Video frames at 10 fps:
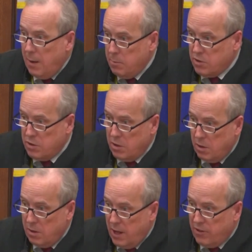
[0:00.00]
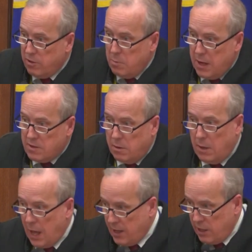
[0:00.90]
Mister Nelson makes a
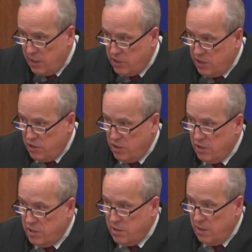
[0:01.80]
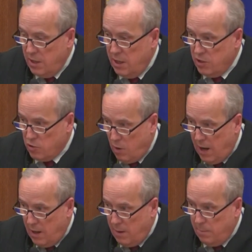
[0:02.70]
lot of the decisions in
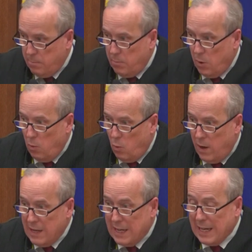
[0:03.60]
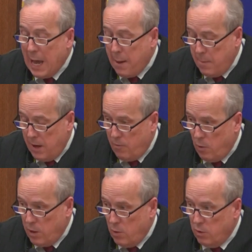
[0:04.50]
trial, but one he cannot make
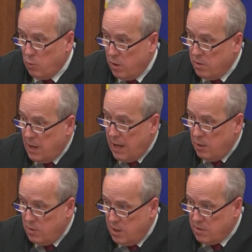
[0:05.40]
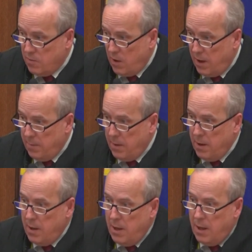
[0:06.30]
for you is whether or not you testify.
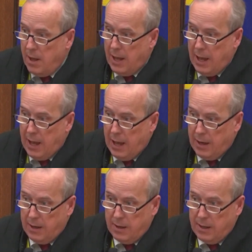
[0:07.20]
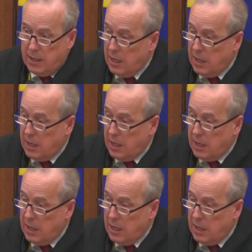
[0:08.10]
And he